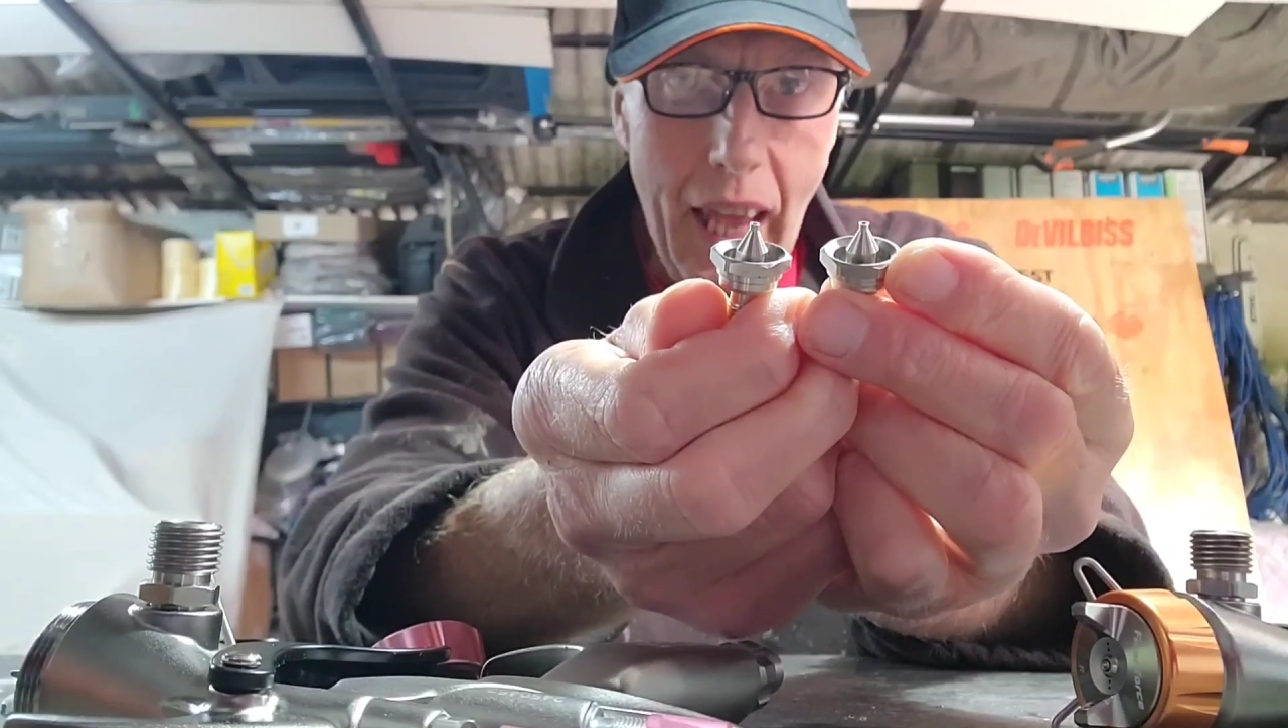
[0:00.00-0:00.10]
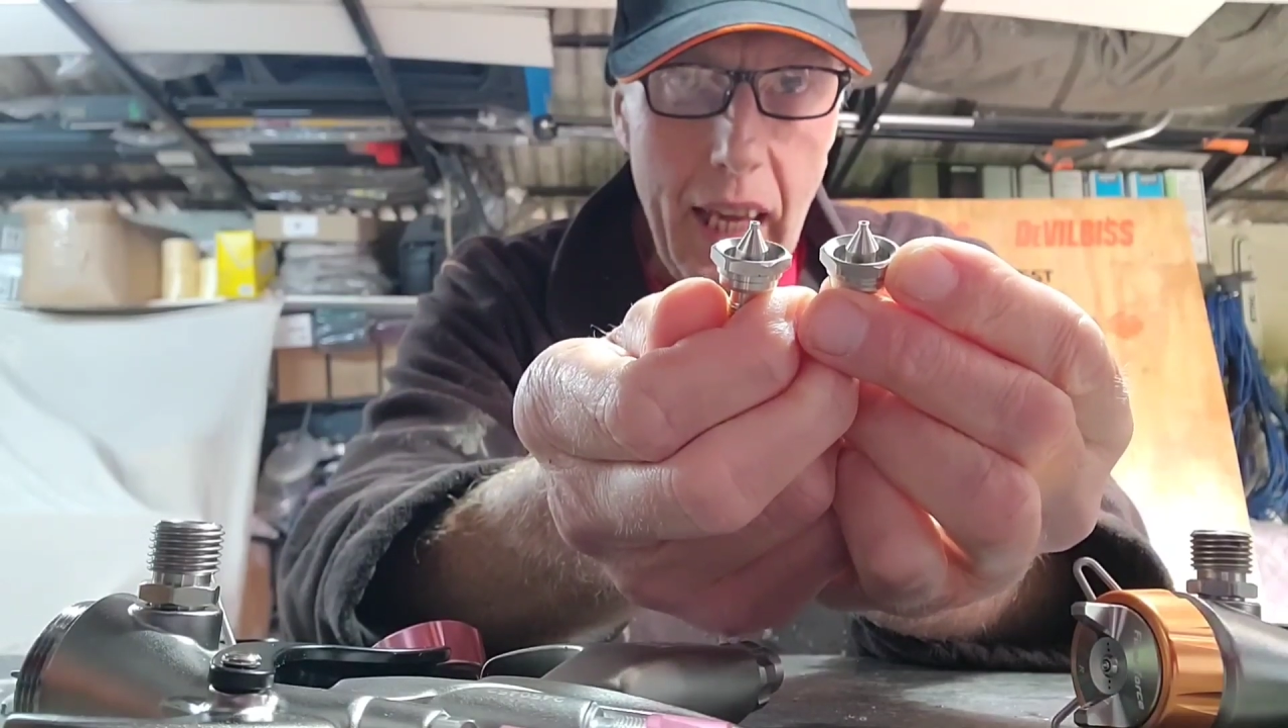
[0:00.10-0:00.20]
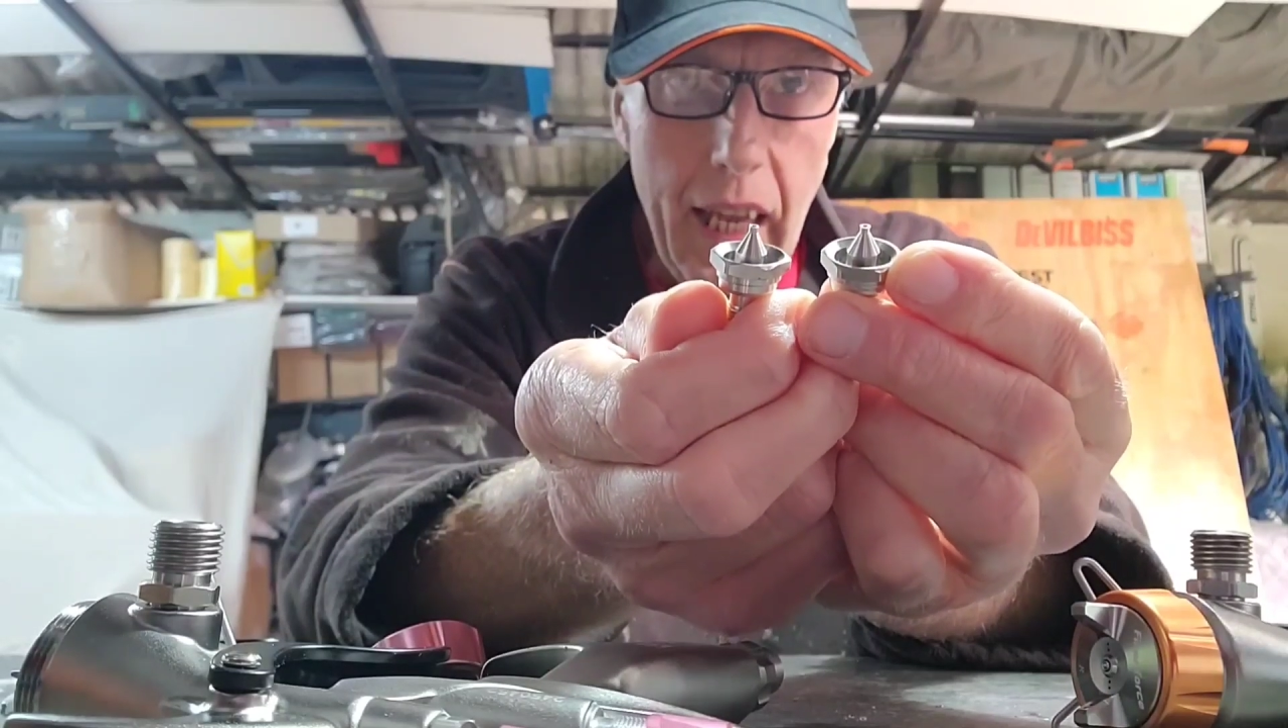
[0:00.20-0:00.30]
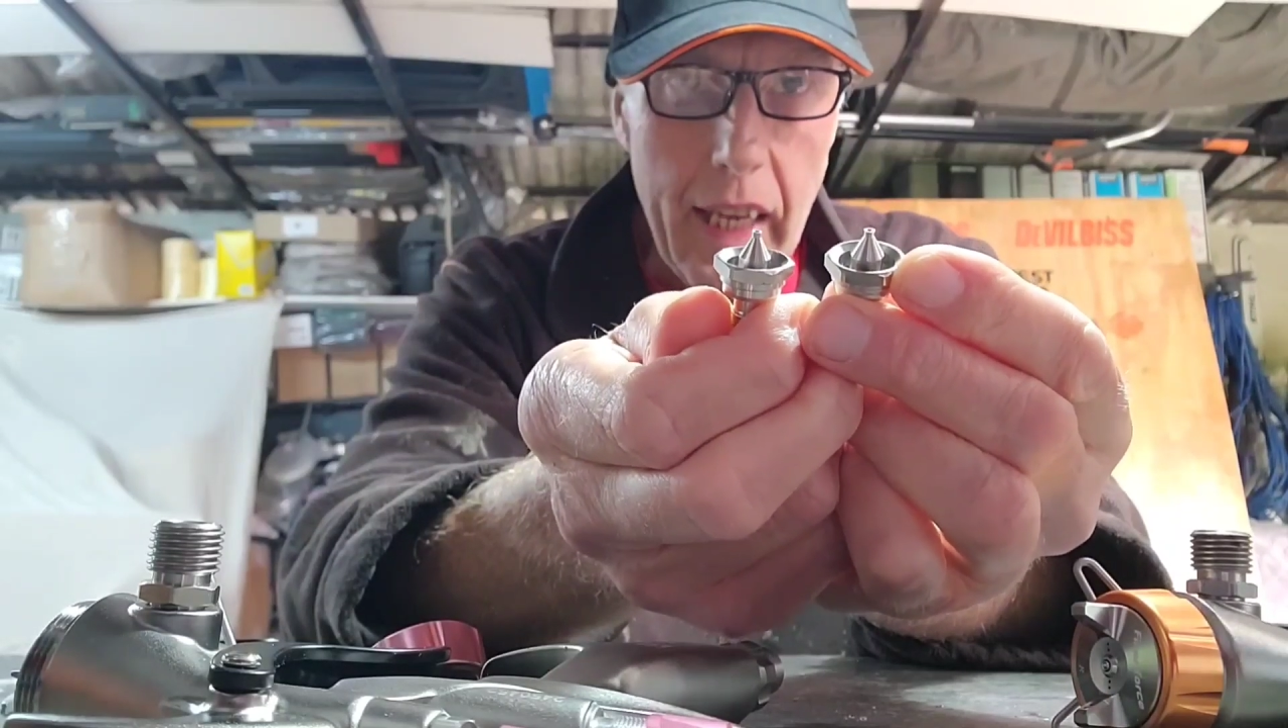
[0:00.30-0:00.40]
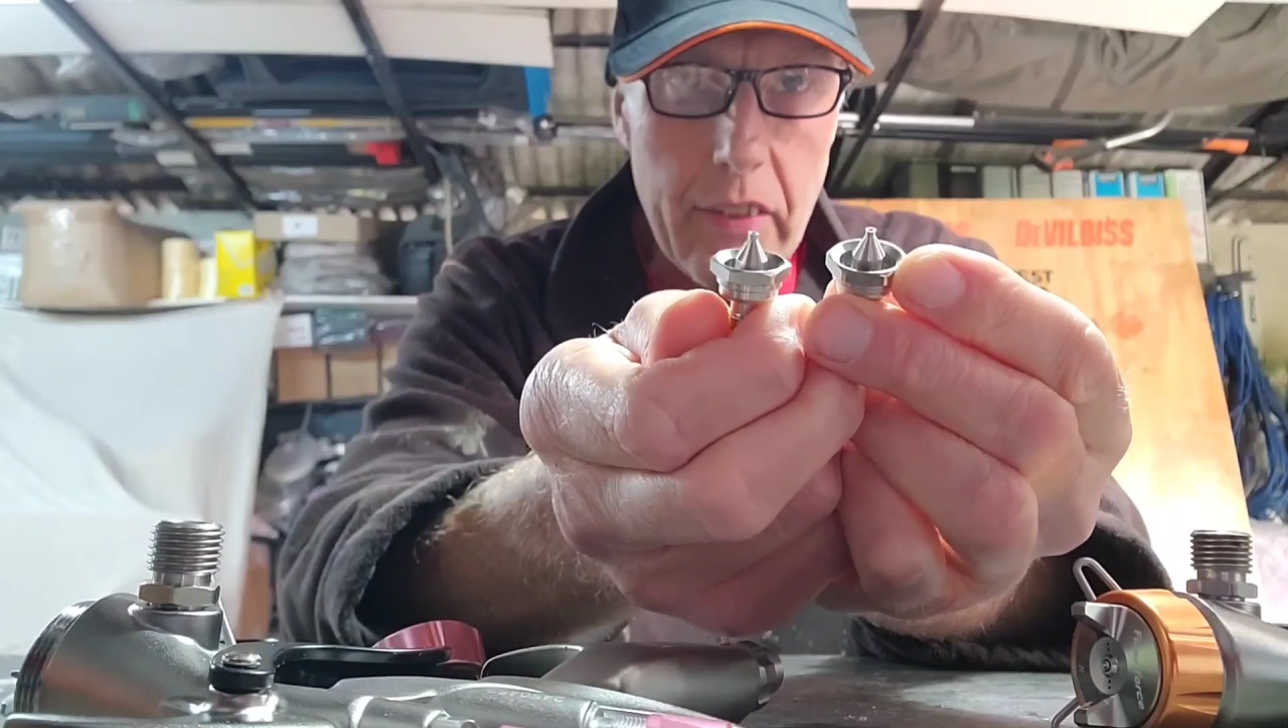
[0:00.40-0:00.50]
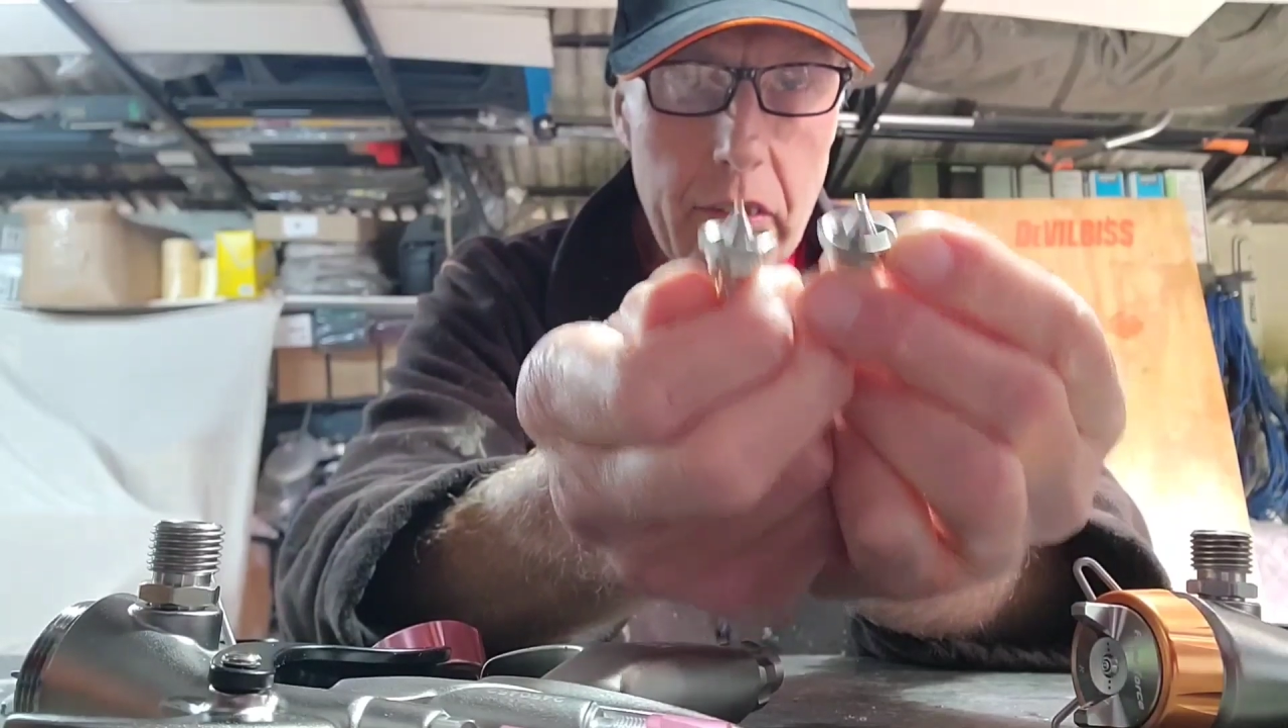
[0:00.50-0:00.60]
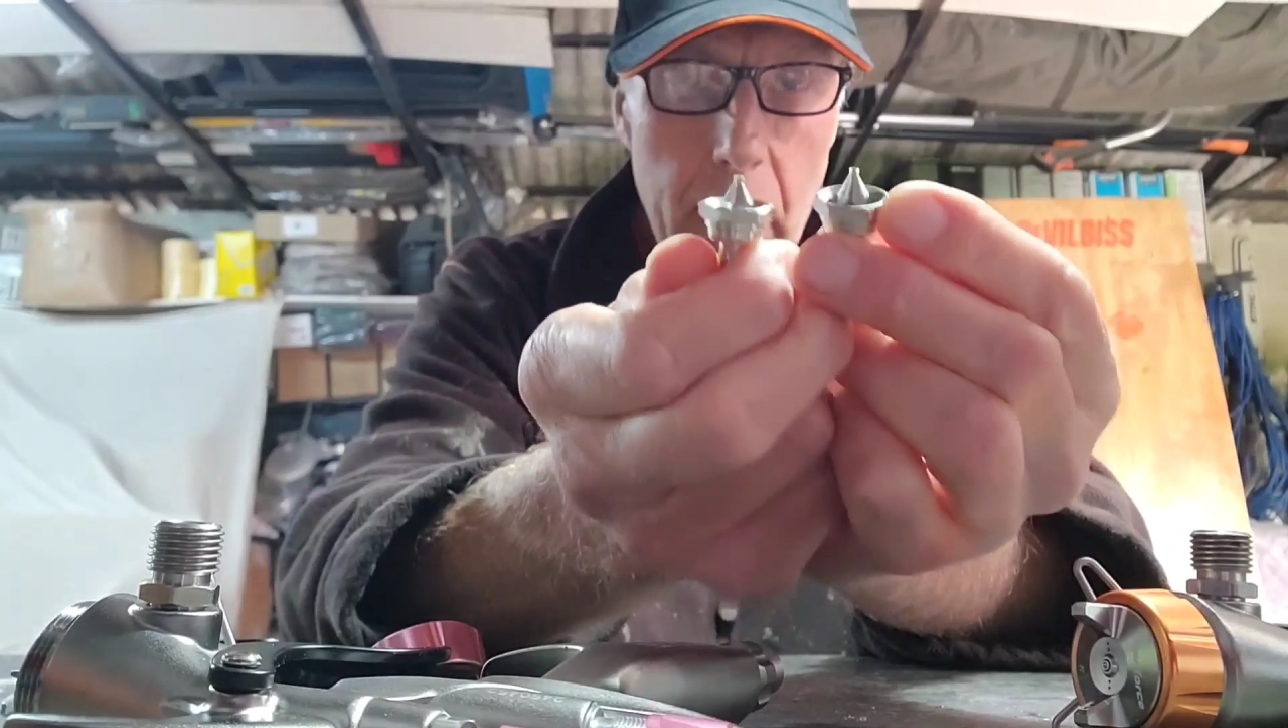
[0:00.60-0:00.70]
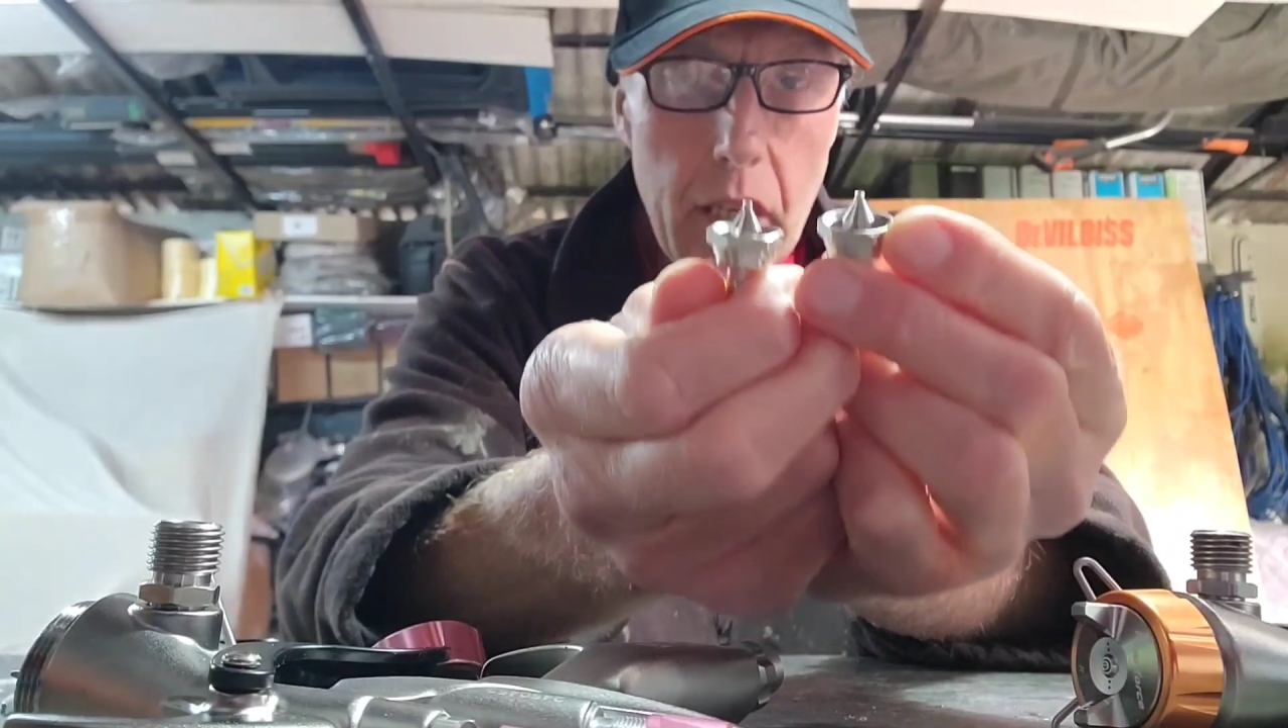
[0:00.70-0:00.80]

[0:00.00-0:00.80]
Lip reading: LS.